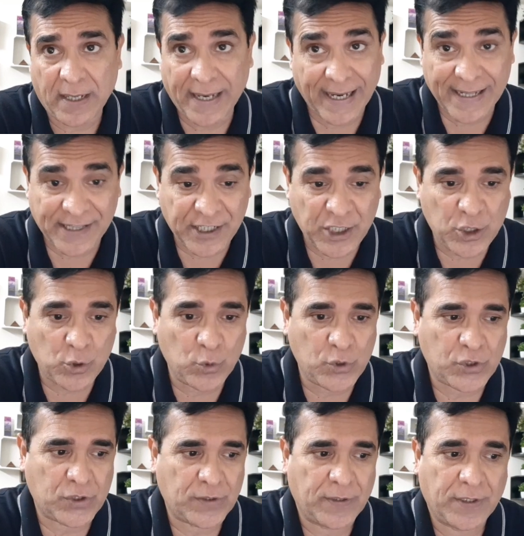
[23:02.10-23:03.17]
health
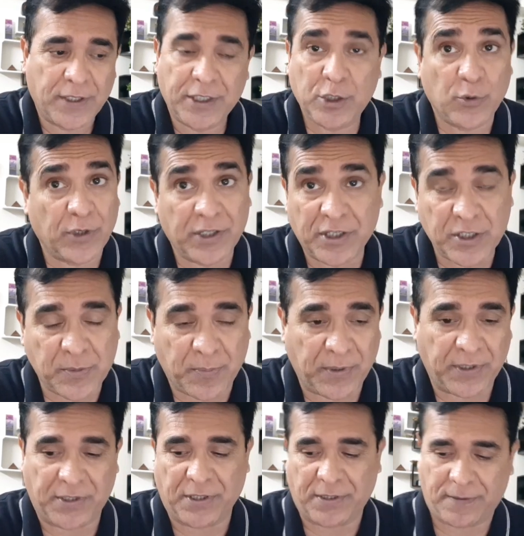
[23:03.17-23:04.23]
issues during this
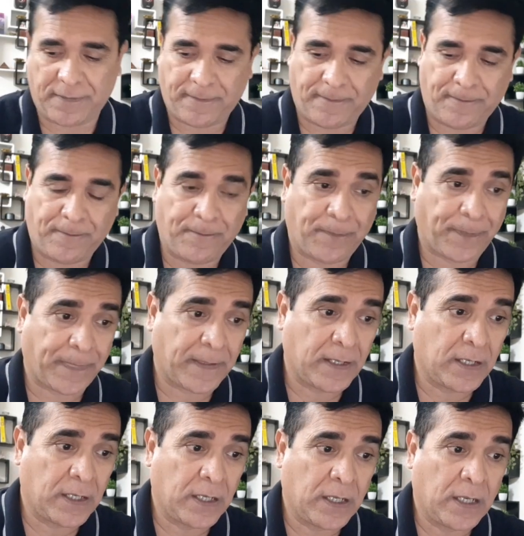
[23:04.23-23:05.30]
period.
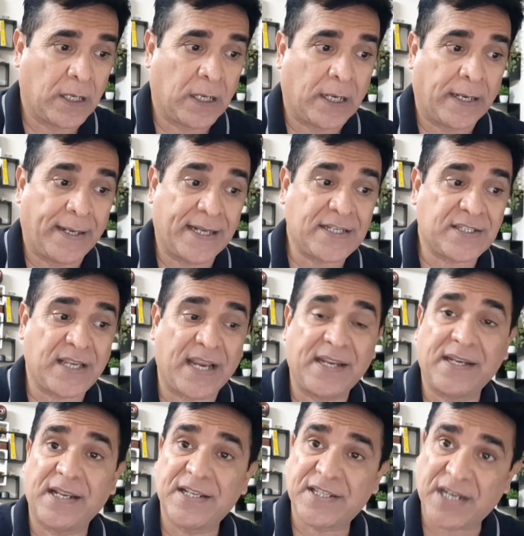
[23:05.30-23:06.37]
Next
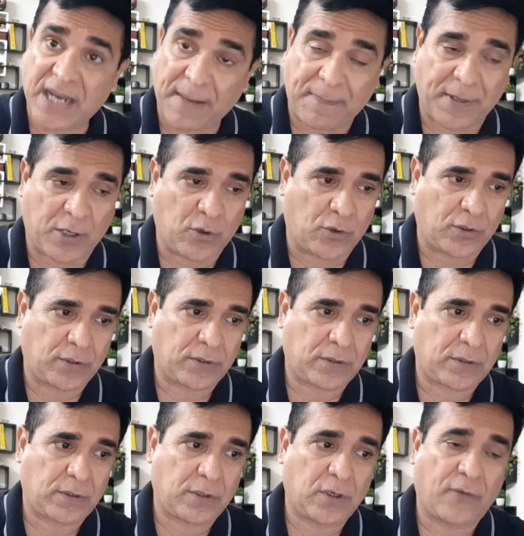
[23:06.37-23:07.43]
sign is Capricorn.
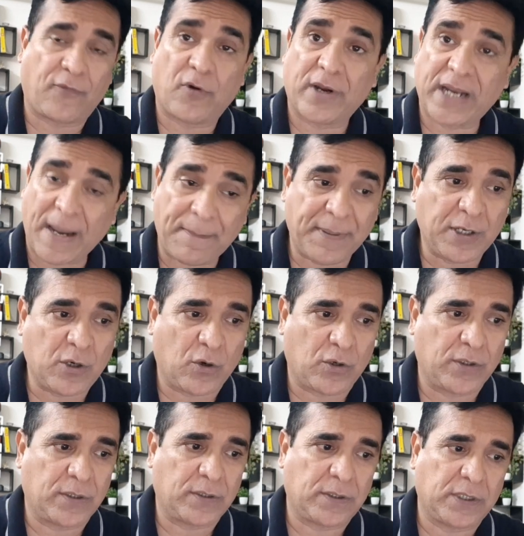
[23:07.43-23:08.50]
Now for
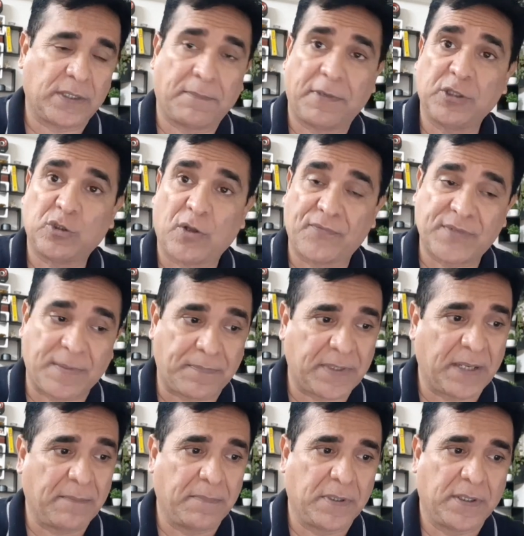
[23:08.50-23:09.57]
Capricorn, the month of
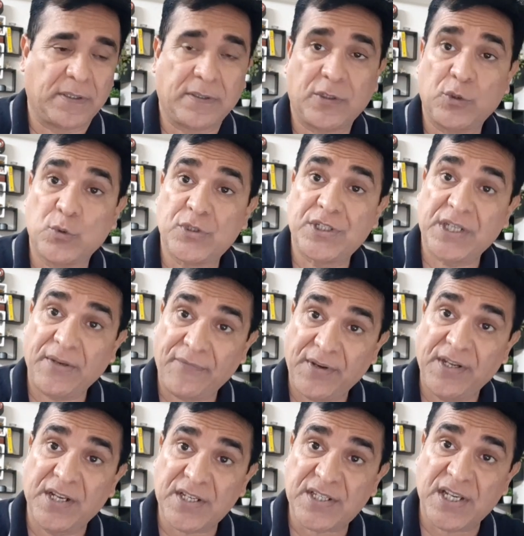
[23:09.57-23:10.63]
September, you will see
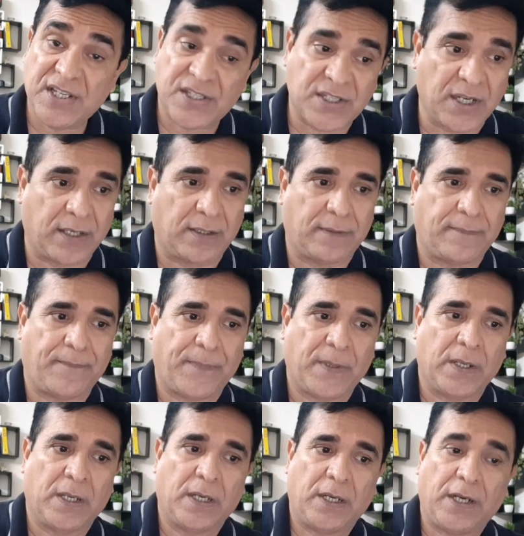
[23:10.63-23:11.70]
Venus and Sun
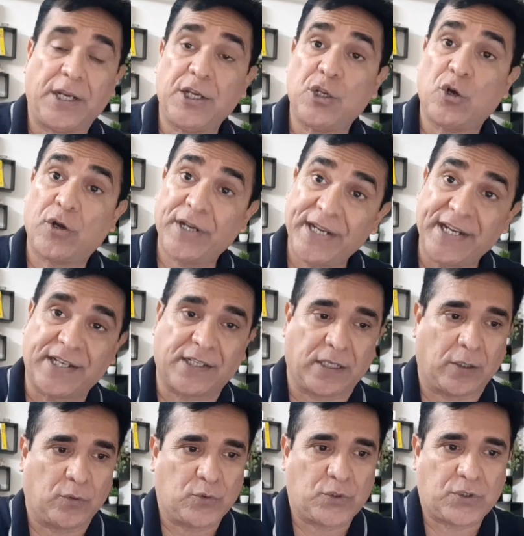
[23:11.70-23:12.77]
in your 8th
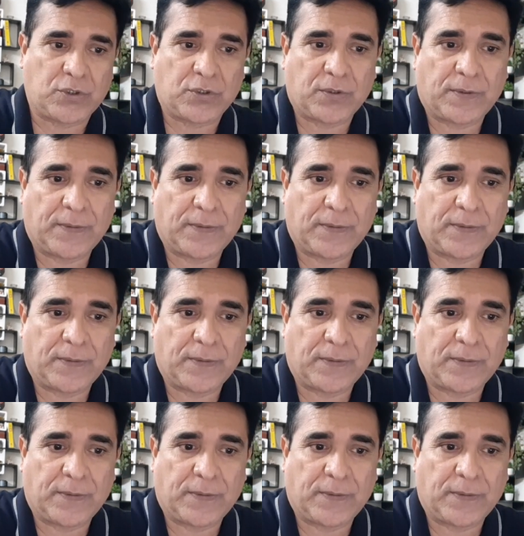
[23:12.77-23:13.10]
house.